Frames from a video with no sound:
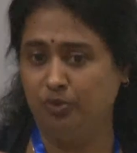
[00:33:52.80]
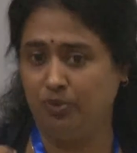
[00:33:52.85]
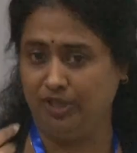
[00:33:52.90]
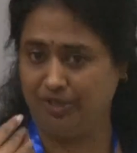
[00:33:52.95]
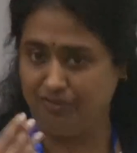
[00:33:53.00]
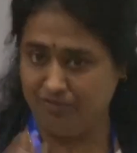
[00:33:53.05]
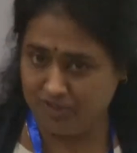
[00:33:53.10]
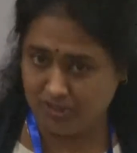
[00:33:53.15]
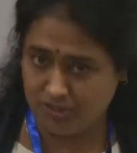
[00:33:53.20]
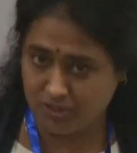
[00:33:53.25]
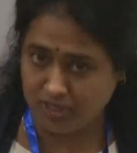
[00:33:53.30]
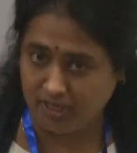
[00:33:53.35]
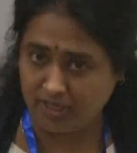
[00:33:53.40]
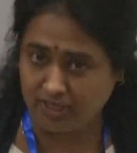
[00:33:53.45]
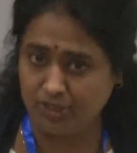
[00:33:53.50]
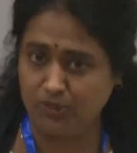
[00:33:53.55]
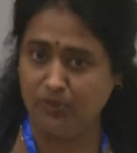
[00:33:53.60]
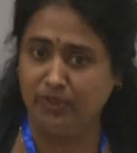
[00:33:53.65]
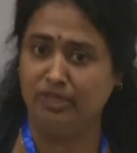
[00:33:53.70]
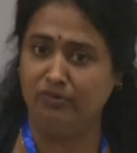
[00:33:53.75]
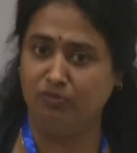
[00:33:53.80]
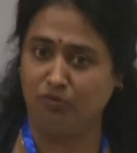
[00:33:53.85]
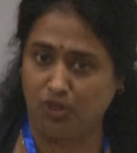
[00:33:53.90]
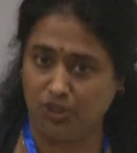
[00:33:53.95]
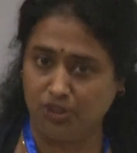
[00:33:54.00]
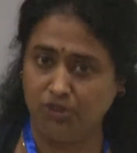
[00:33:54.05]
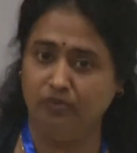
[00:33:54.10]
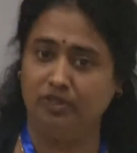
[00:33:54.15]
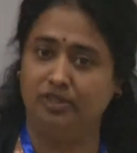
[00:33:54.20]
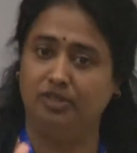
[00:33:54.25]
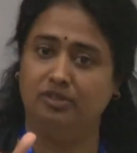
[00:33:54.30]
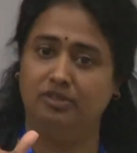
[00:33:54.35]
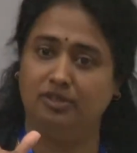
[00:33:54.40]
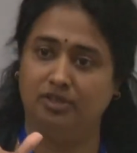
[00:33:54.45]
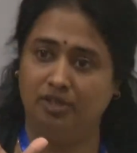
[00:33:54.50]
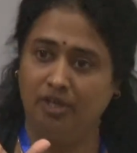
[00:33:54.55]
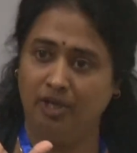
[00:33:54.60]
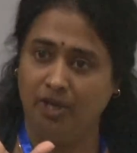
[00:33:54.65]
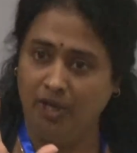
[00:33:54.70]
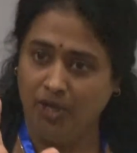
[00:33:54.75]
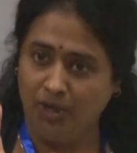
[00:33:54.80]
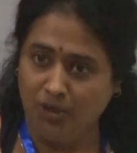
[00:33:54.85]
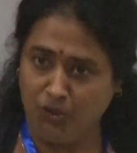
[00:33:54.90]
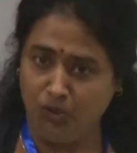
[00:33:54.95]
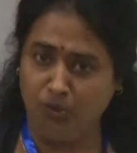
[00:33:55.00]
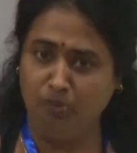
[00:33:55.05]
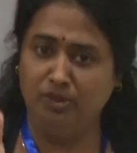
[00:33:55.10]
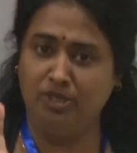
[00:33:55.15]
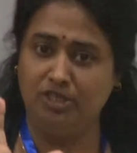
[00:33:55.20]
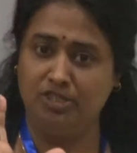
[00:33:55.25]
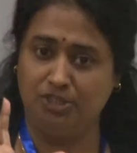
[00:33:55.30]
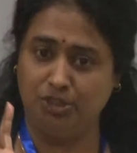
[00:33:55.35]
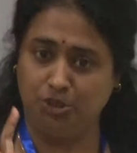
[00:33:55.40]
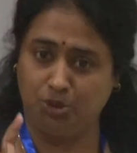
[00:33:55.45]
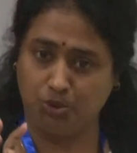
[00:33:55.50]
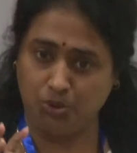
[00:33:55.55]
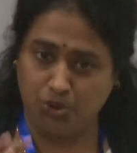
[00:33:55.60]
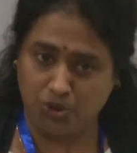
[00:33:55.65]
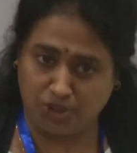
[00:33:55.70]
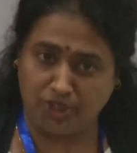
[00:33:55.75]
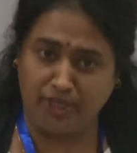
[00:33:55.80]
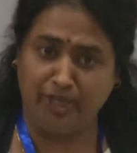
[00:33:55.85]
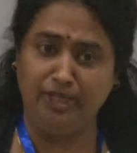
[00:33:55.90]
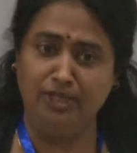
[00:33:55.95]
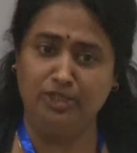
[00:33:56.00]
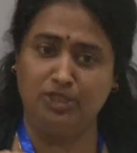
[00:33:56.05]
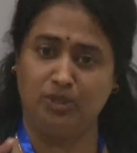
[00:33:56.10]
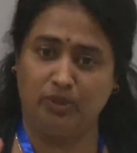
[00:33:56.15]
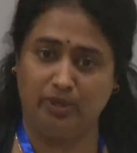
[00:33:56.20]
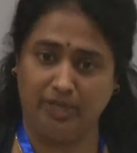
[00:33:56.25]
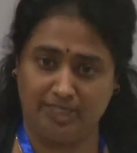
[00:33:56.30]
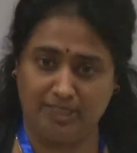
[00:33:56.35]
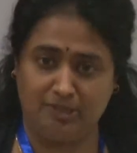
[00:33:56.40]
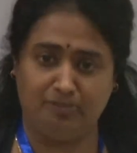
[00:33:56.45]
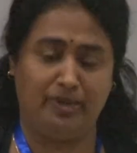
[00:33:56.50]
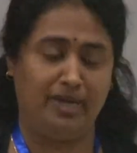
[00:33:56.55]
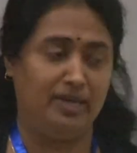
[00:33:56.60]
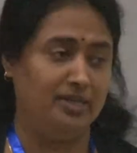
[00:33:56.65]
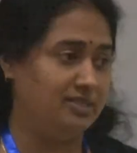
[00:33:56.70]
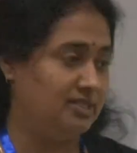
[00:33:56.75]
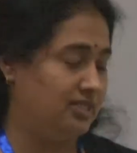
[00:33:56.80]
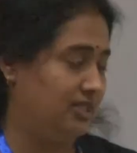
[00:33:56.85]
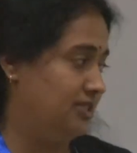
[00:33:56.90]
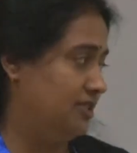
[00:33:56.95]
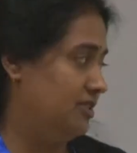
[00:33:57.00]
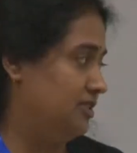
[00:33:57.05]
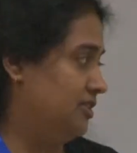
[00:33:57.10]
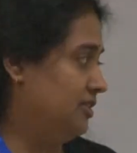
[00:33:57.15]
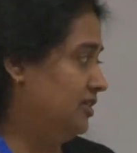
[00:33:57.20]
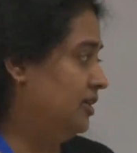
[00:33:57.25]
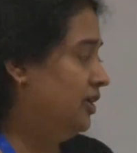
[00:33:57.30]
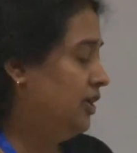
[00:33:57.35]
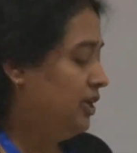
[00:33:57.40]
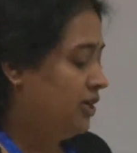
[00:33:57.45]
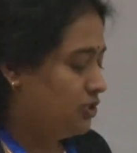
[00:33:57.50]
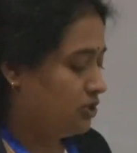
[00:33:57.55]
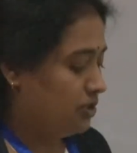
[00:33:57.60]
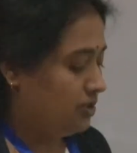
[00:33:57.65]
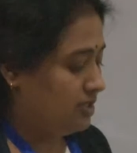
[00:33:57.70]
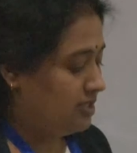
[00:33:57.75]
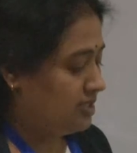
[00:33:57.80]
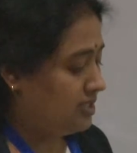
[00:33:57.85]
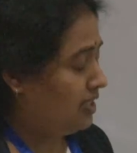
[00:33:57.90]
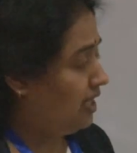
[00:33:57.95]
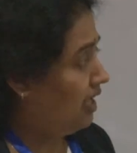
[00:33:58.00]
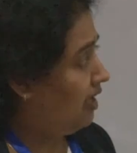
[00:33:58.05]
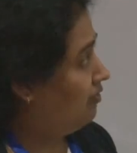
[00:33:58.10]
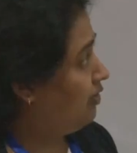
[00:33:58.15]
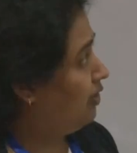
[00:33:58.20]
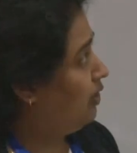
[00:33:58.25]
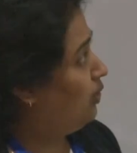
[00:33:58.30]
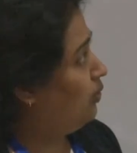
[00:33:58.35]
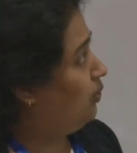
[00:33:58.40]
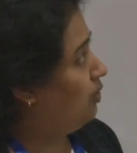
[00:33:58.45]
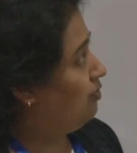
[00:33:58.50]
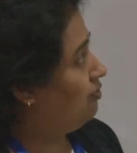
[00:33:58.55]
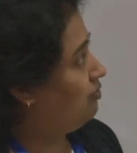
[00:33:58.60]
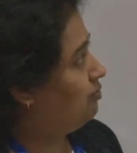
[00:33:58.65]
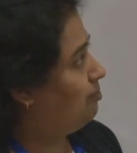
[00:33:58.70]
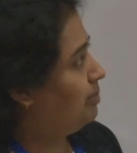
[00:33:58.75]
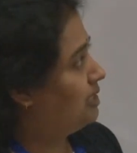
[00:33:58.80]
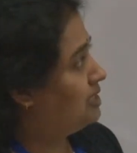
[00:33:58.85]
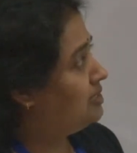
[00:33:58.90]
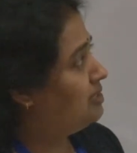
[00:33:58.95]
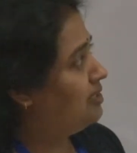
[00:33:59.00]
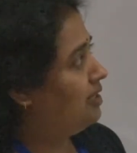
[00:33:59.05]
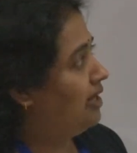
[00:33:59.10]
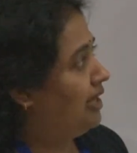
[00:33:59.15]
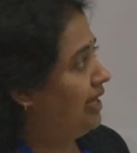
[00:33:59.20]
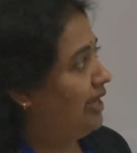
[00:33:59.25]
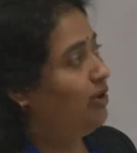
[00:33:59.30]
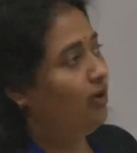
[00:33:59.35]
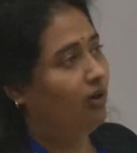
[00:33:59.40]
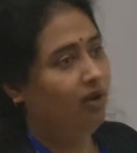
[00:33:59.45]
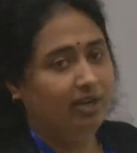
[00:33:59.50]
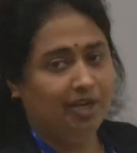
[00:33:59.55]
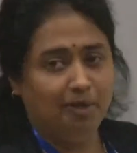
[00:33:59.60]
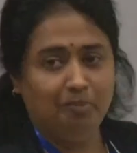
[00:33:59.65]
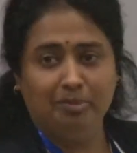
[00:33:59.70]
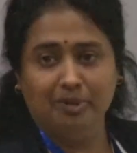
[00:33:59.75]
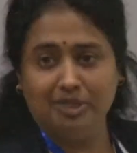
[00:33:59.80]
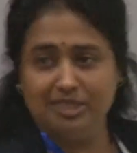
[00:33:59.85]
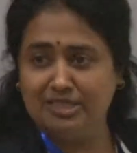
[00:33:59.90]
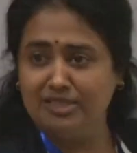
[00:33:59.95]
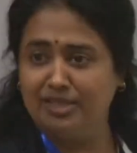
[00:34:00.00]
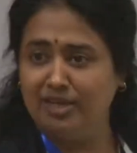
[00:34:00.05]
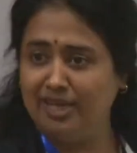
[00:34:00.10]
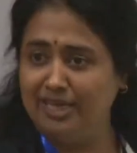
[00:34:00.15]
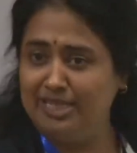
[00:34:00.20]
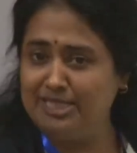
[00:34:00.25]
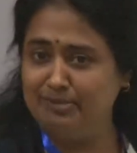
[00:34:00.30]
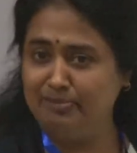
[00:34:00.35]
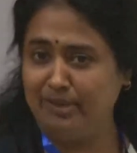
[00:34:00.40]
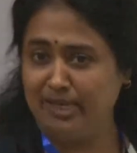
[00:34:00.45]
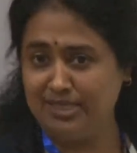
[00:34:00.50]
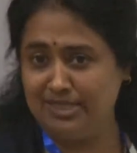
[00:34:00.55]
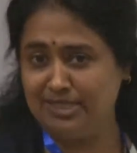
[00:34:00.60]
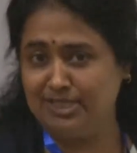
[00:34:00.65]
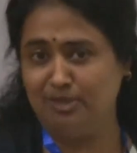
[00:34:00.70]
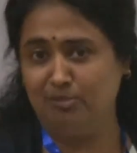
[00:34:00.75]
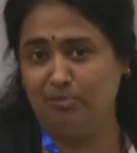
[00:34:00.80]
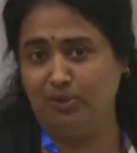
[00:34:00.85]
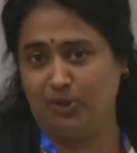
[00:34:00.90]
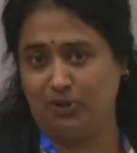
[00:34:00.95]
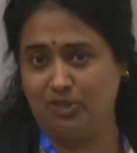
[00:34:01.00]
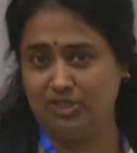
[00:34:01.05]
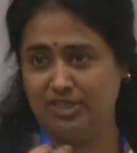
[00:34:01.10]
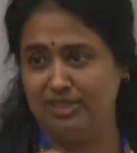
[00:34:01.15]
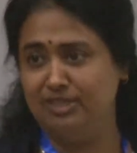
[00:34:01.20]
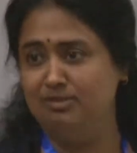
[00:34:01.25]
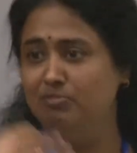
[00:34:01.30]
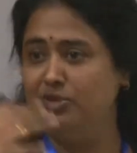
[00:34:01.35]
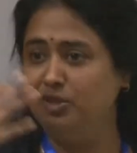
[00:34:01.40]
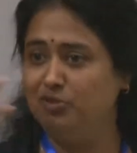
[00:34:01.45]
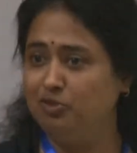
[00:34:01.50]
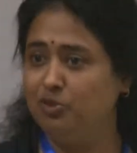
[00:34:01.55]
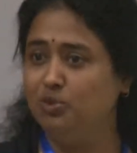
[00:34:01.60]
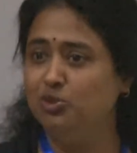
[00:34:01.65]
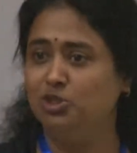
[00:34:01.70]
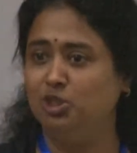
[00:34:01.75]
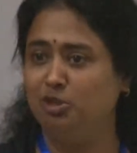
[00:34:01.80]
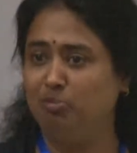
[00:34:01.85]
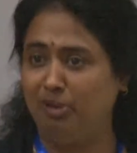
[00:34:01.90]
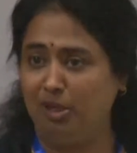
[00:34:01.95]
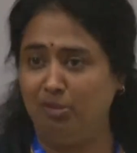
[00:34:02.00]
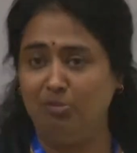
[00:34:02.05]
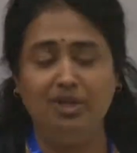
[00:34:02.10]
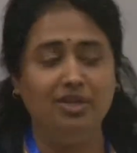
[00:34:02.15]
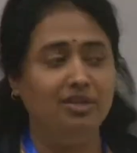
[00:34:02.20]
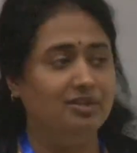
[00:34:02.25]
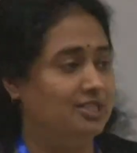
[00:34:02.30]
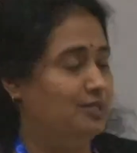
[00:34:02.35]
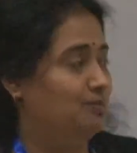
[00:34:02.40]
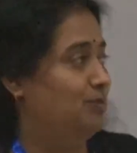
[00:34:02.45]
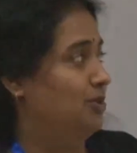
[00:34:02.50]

you give the drugs, you can watch whether the tumorous tissue shrinks or expands, etc. So this is an avenue of personal, I call it personalized medicine because in the future maybe it is